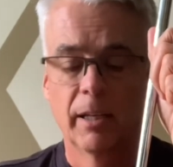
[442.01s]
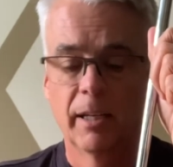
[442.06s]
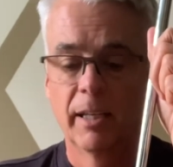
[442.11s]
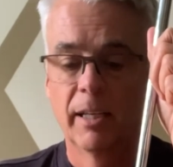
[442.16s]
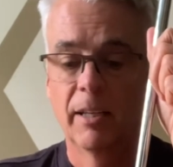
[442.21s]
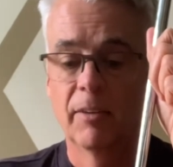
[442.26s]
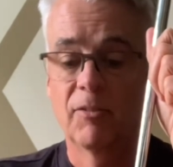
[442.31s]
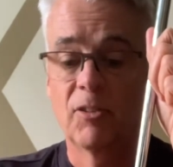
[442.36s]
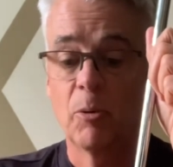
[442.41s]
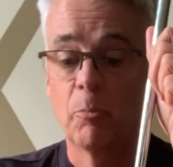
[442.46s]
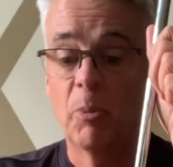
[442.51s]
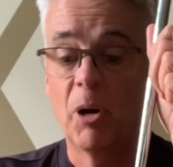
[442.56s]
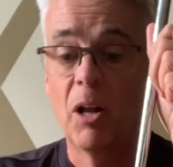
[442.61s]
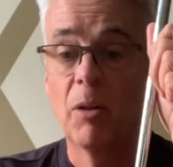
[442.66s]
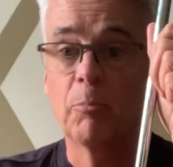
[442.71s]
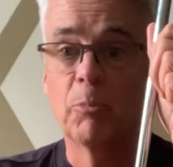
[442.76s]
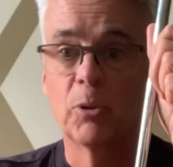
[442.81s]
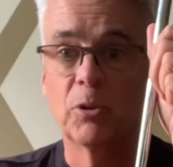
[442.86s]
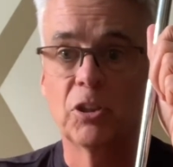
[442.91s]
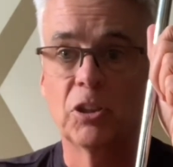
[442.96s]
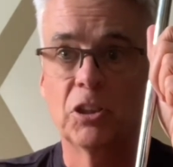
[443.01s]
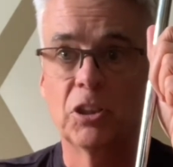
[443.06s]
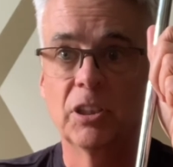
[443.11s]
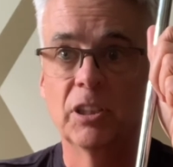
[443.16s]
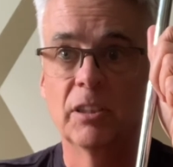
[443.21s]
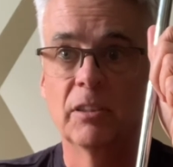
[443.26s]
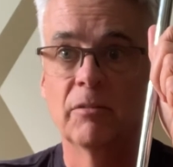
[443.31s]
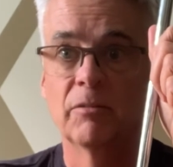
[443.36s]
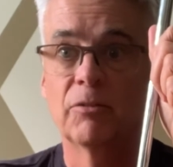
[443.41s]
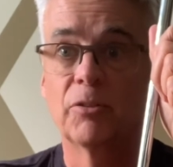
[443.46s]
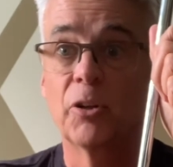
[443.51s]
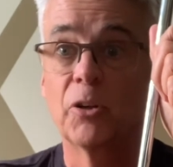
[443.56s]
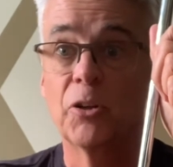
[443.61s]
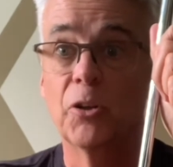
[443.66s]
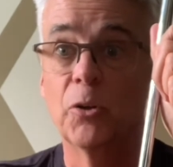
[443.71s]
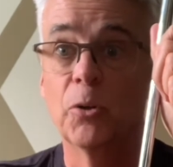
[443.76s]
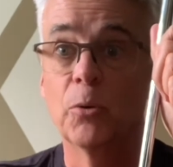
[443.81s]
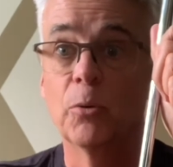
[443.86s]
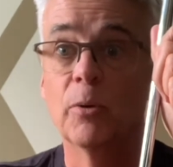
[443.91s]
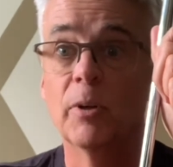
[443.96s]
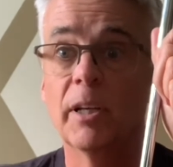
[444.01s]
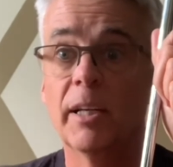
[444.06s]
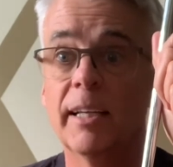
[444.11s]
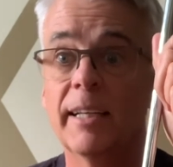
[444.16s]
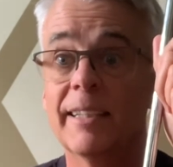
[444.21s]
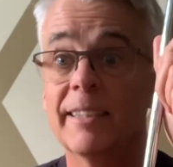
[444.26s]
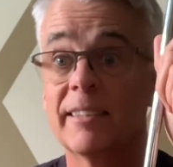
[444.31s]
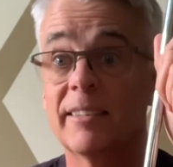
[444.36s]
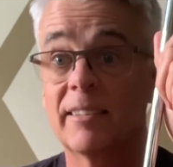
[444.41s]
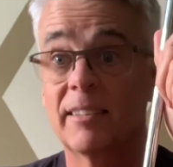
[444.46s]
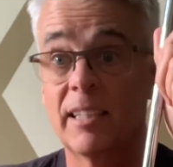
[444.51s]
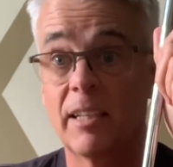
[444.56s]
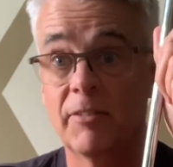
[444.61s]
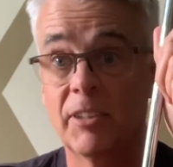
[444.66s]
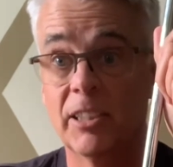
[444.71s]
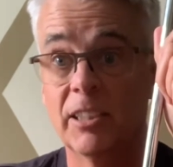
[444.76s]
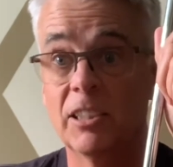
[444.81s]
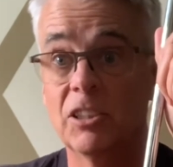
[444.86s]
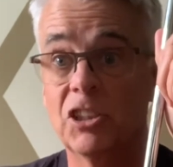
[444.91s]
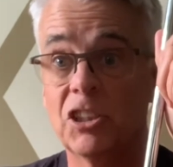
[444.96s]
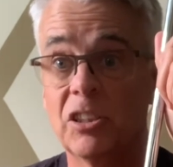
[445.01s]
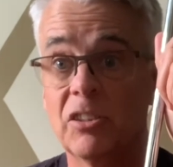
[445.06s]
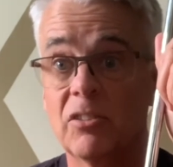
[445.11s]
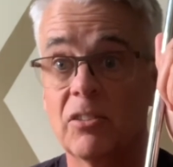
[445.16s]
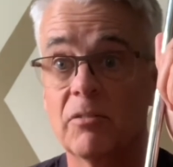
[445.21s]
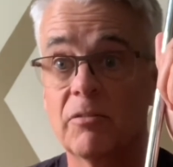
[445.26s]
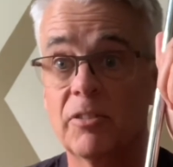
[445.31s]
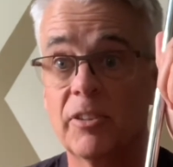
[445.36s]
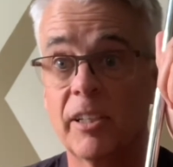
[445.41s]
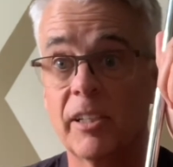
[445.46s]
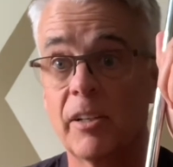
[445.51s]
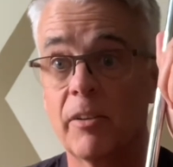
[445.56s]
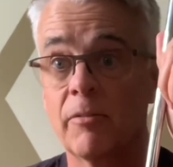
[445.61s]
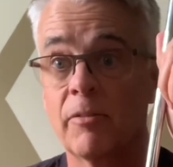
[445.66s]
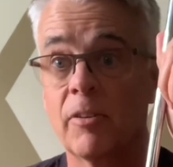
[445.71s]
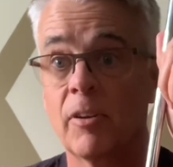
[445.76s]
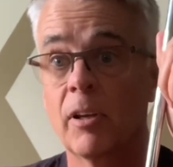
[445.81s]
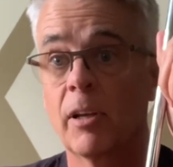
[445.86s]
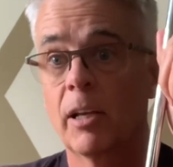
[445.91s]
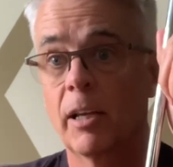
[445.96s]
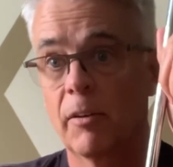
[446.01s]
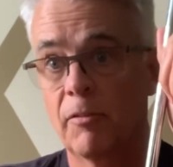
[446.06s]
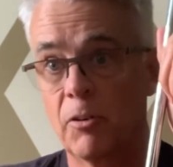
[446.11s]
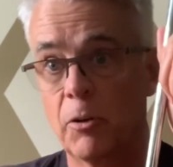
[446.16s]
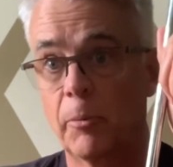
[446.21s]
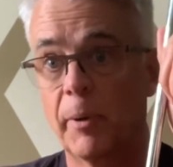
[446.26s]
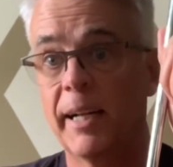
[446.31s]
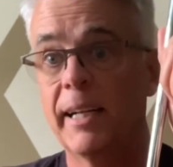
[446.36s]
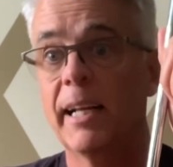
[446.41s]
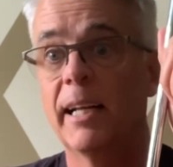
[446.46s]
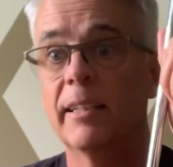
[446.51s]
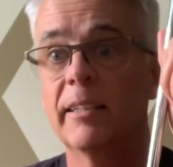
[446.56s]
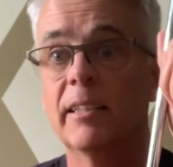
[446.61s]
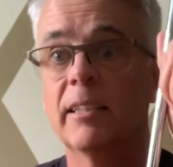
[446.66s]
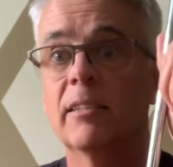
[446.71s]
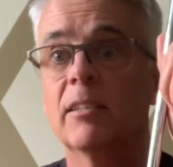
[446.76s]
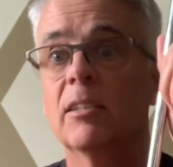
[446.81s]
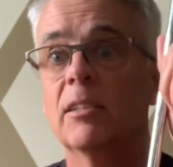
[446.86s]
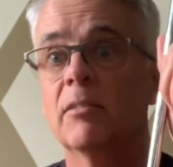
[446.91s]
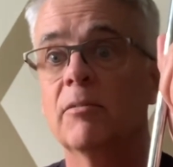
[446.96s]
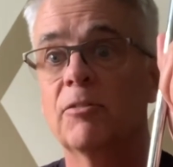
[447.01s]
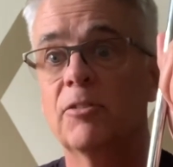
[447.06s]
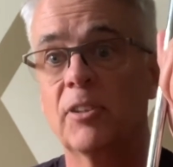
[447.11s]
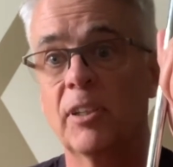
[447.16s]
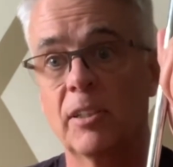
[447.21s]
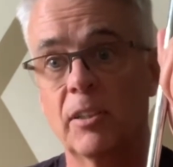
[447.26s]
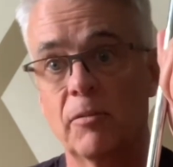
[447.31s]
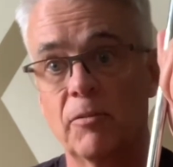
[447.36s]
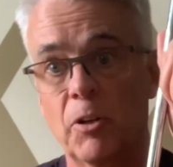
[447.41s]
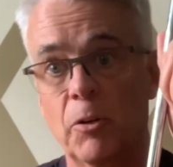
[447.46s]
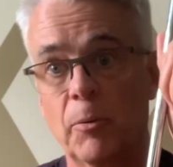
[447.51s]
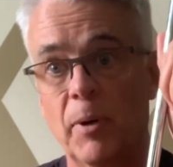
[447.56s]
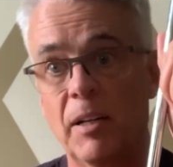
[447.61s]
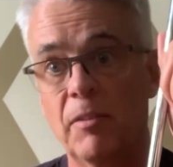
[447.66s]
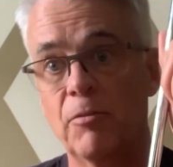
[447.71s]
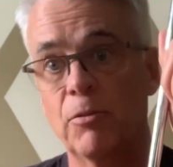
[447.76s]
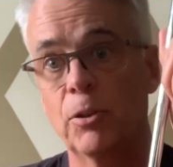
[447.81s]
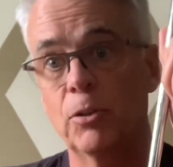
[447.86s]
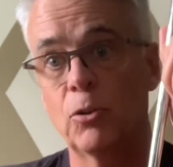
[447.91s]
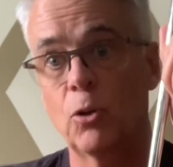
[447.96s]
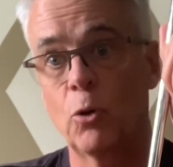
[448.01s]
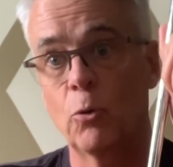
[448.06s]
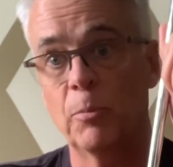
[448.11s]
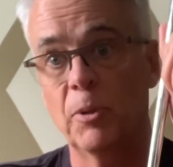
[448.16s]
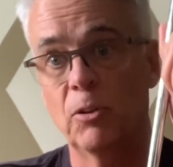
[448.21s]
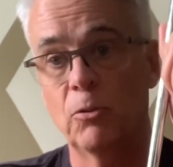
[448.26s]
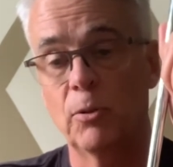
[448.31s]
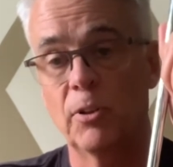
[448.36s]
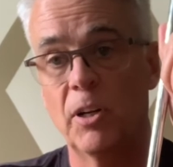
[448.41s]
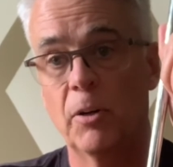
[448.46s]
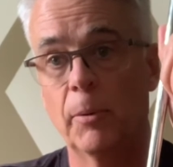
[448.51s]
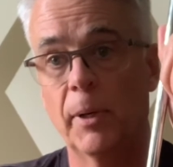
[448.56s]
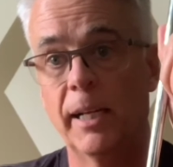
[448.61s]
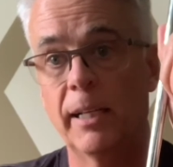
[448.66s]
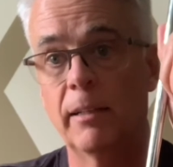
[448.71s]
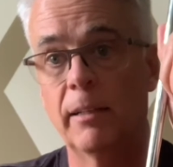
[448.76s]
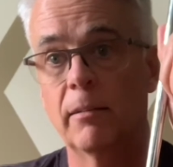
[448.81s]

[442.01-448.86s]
If the ball position for you is 7 inches in front of, if you're right-handed, in front of your right foot a little bit to the right,